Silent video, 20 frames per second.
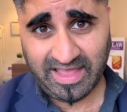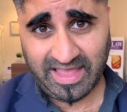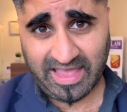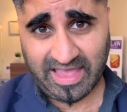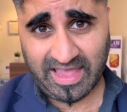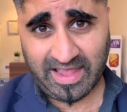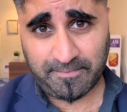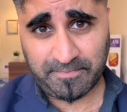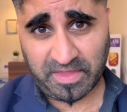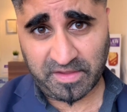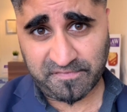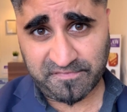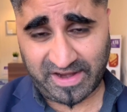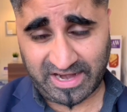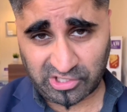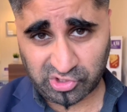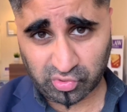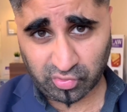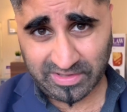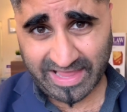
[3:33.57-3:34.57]
a
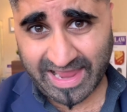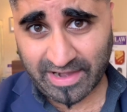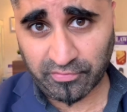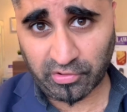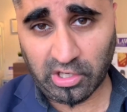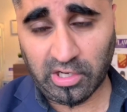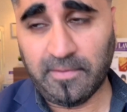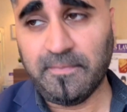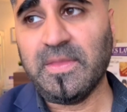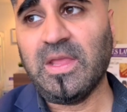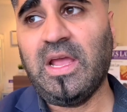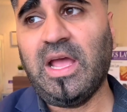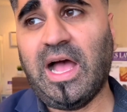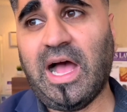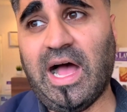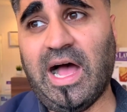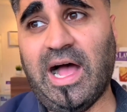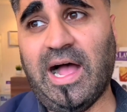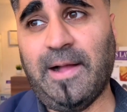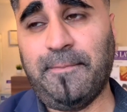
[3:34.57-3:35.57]
factual error.
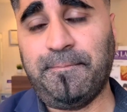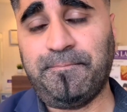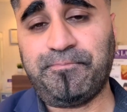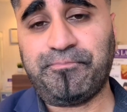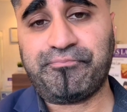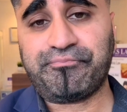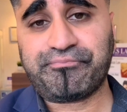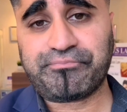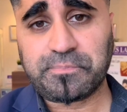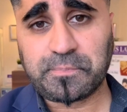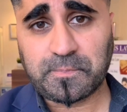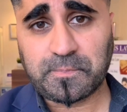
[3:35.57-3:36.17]
And